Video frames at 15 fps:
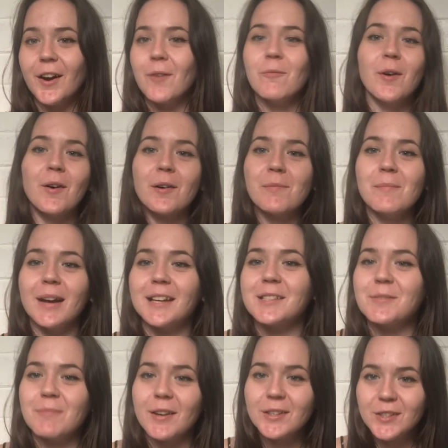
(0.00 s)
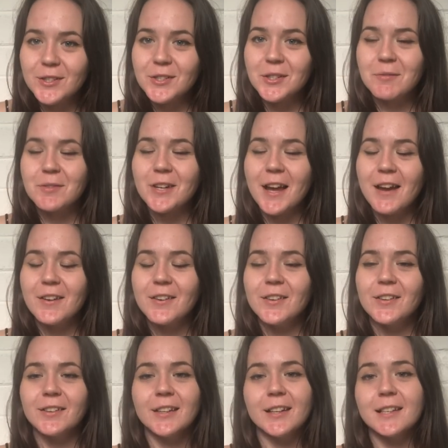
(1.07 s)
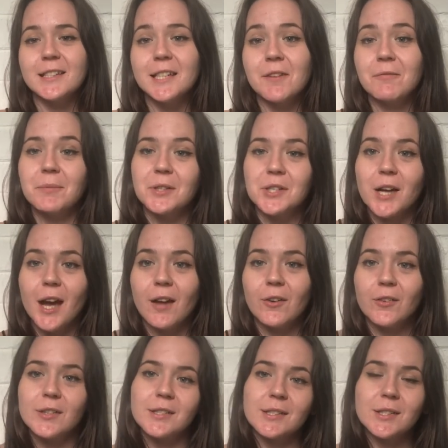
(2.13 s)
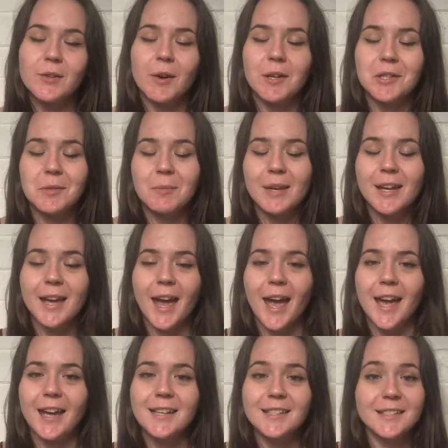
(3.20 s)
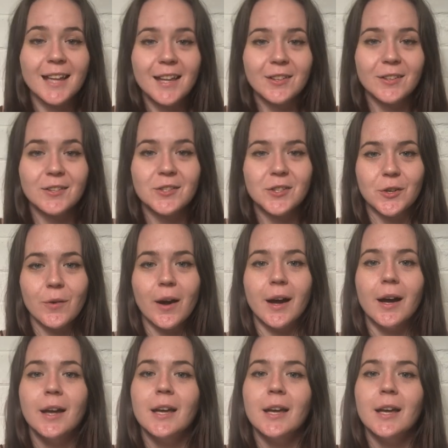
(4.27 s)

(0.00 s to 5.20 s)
and welcome back to my YouTube channel. You can see from the title this is going to be a salon tour.